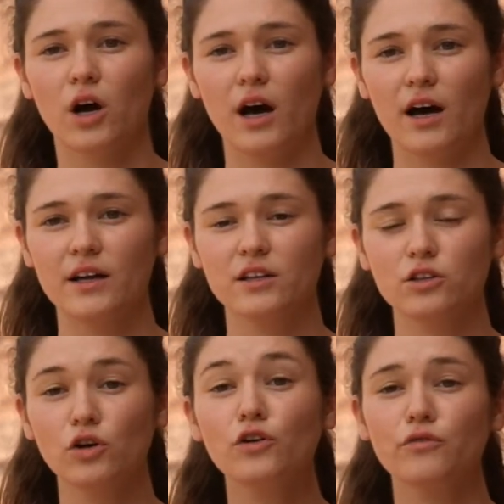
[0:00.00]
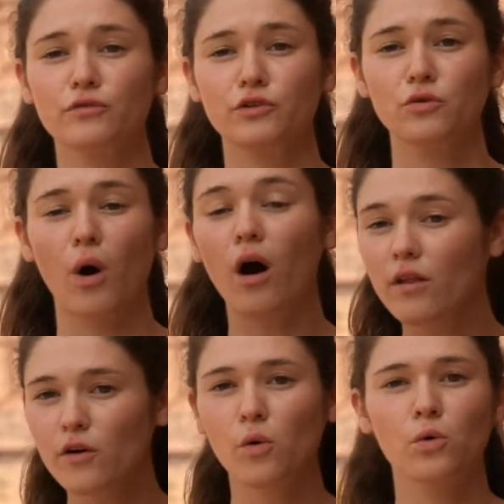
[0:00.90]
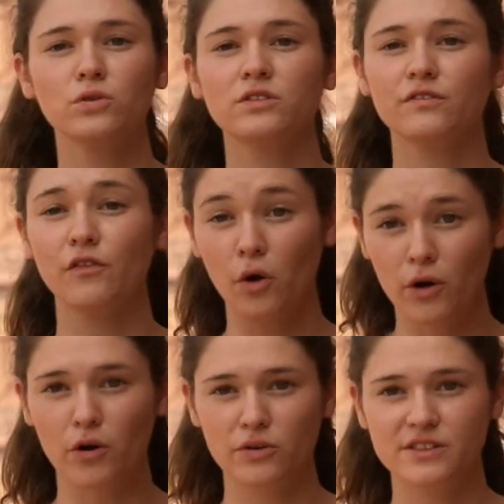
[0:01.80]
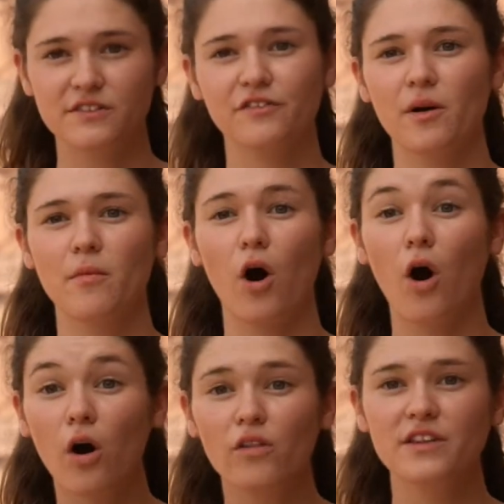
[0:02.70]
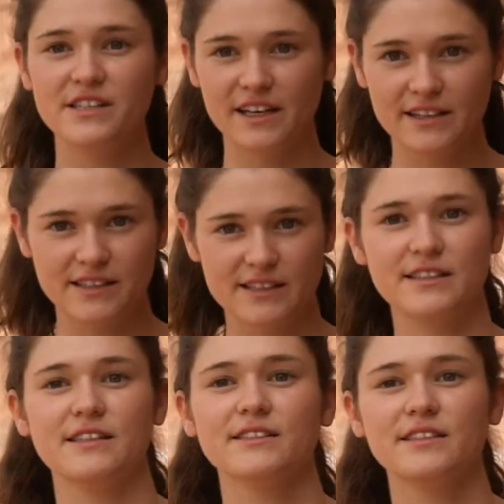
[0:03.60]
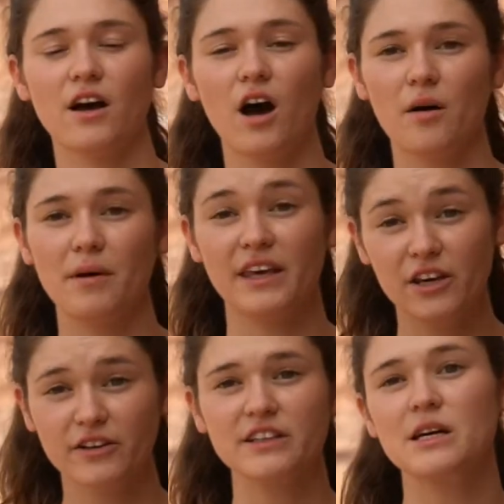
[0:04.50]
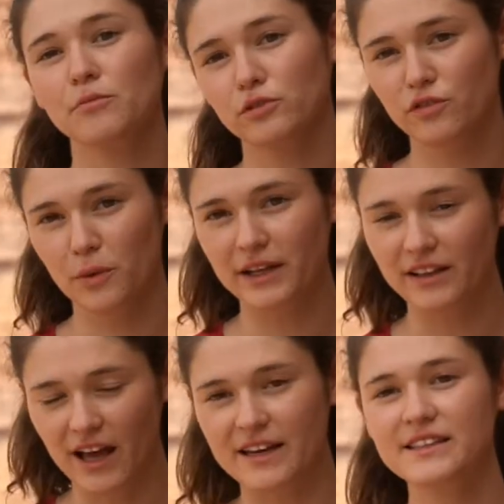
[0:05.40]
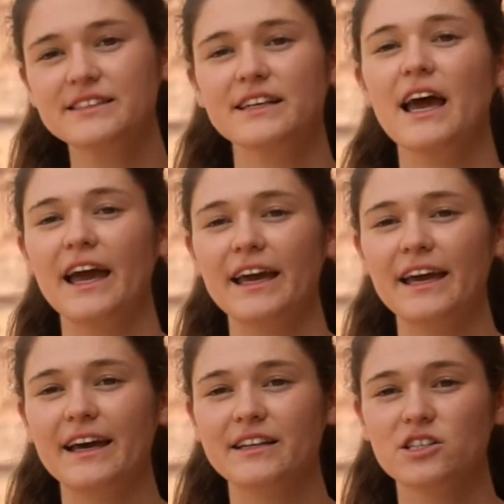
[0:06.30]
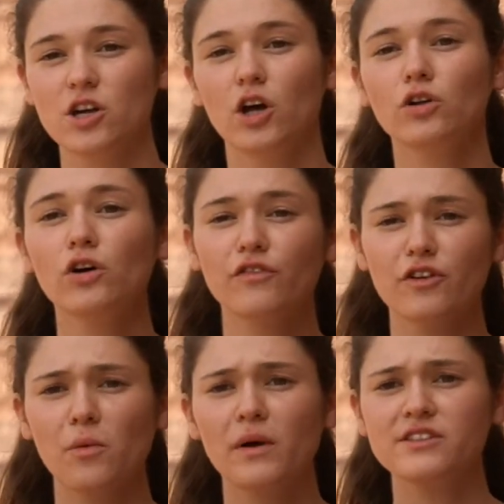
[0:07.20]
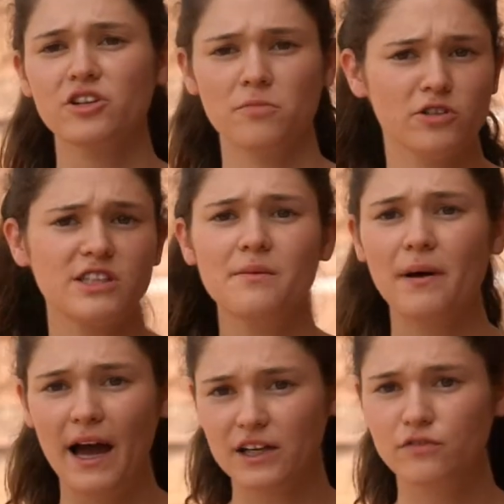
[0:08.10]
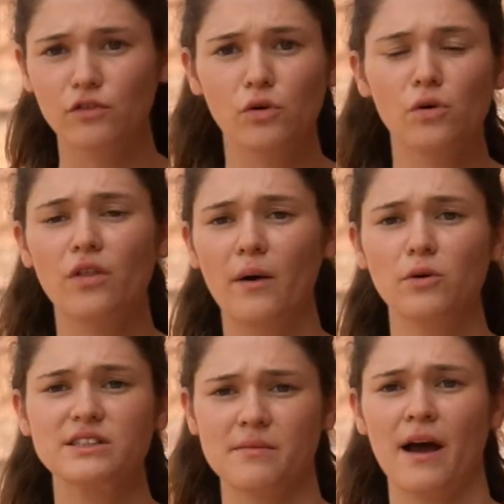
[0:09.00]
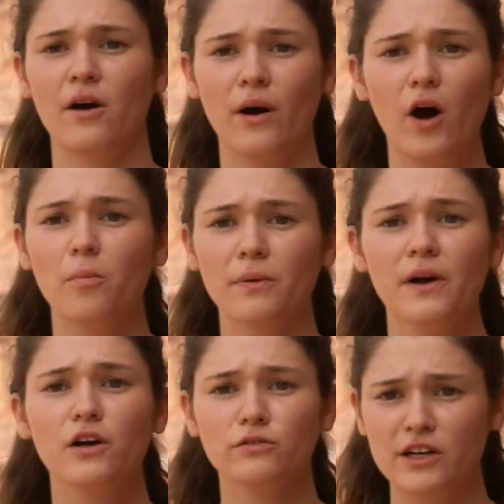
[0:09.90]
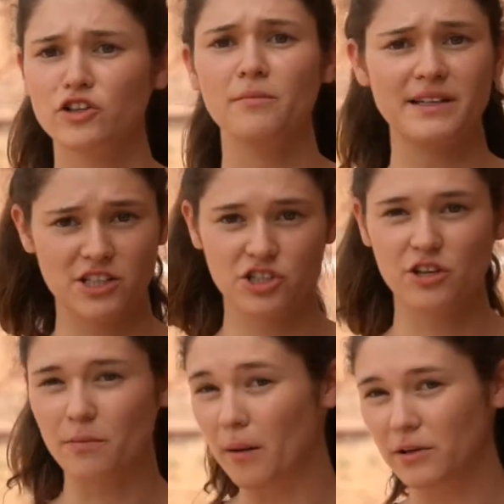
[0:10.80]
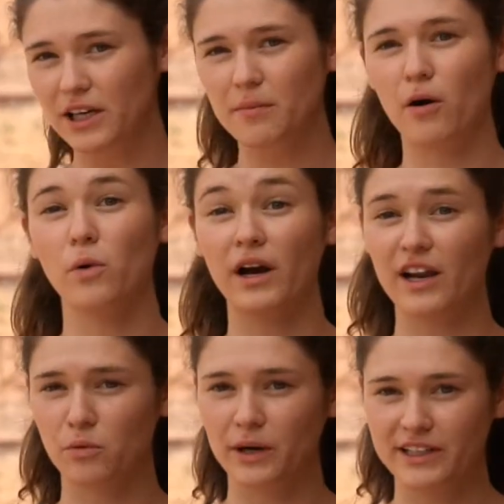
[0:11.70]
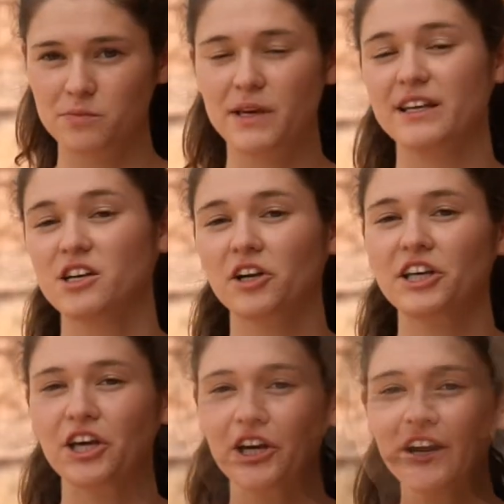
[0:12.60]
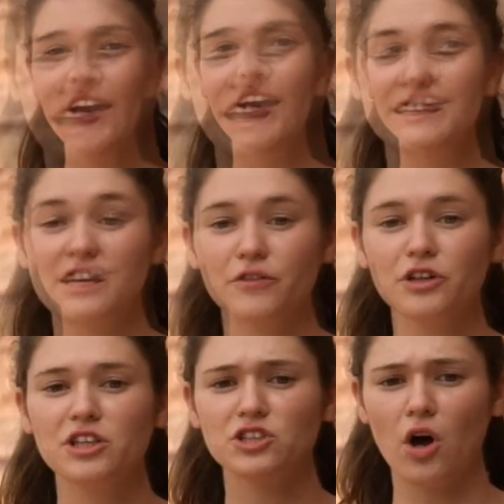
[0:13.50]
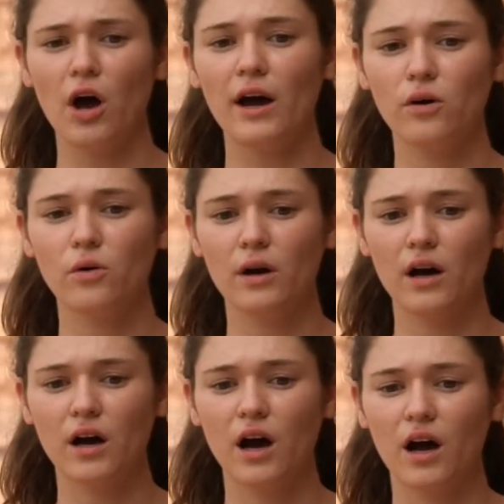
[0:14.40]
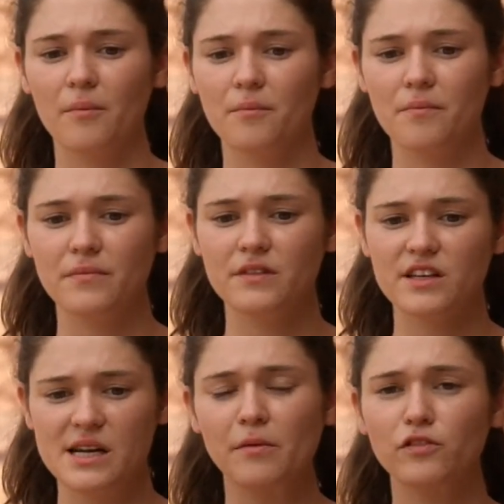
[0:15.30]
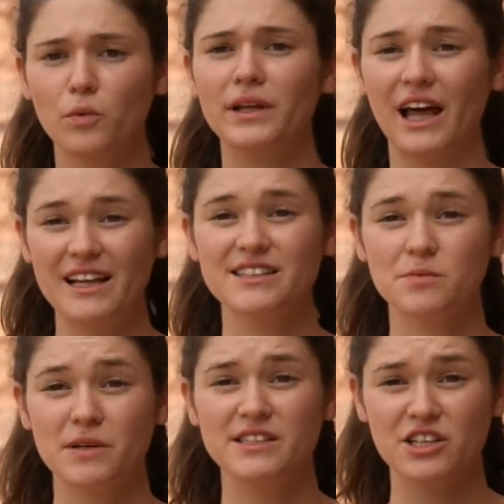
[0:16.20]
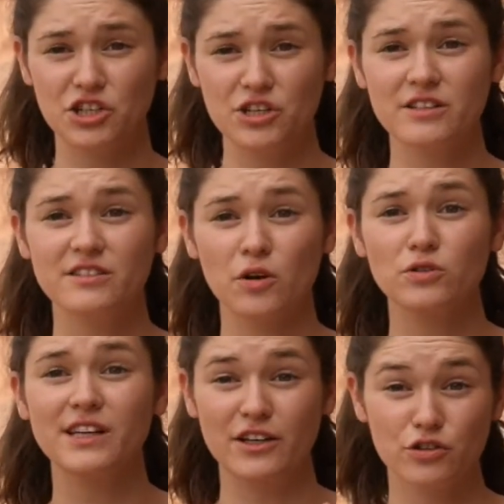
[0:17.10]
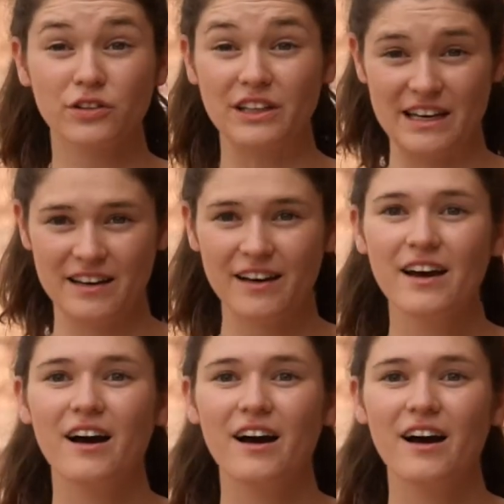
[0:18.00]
uh, look through all the old photos from all the dig seasons um, here at the Temple of the Winged Lions and look for the ones that are the most impactful that will somehow help render a message to the public about what kind of work is being done here. And so. I really saw how um, the Temple of the Winged Lions is positioned so centrally,